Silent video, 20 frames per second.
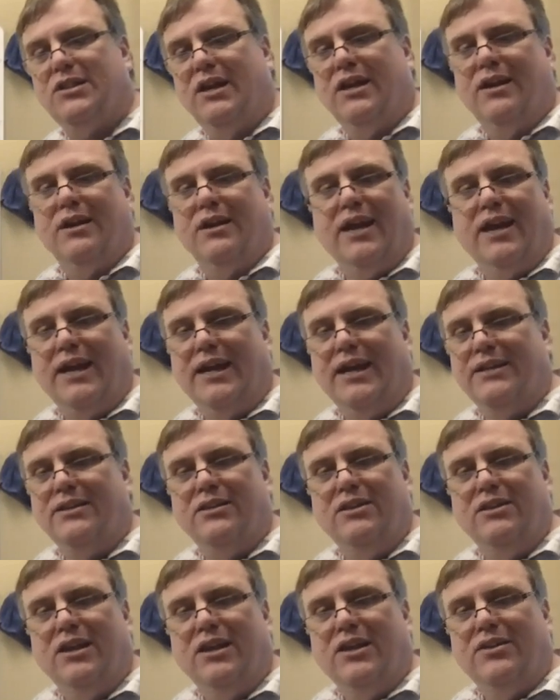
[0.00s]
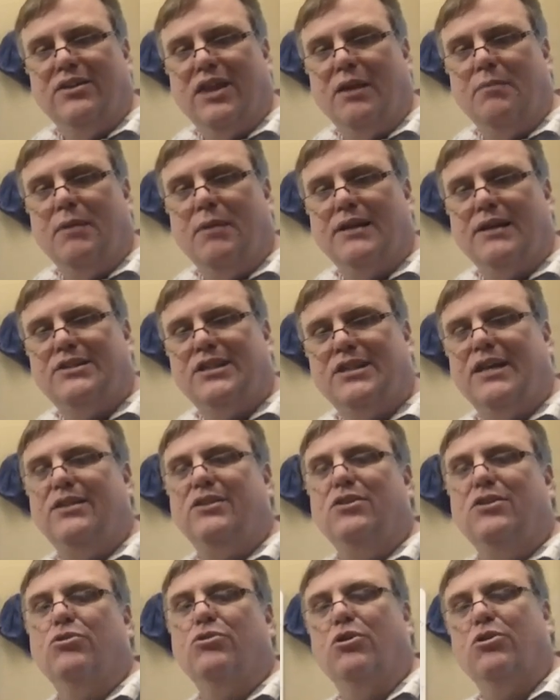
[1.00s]
and they might say, no,
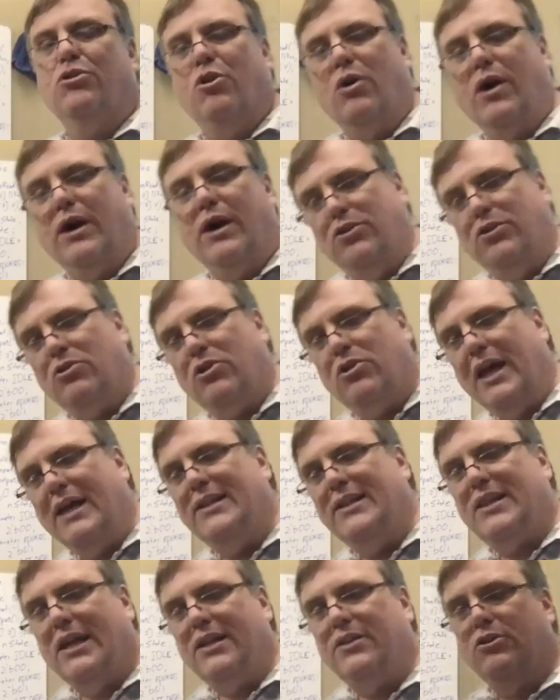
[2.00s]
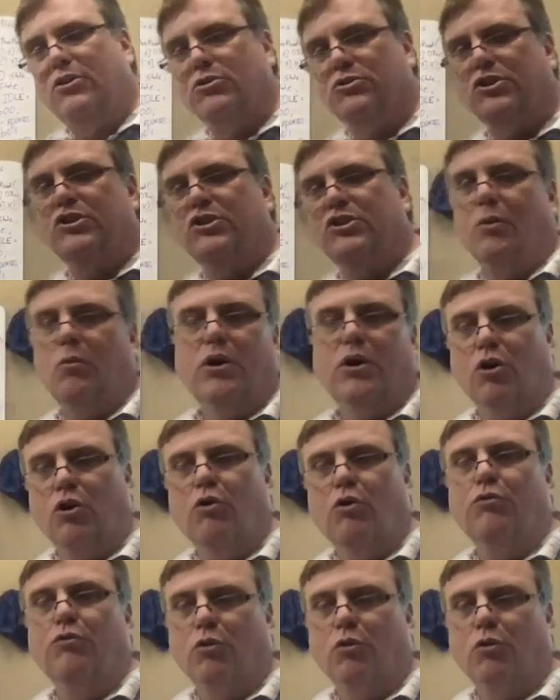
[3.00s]
no, no, I don't like that usage, I want to override.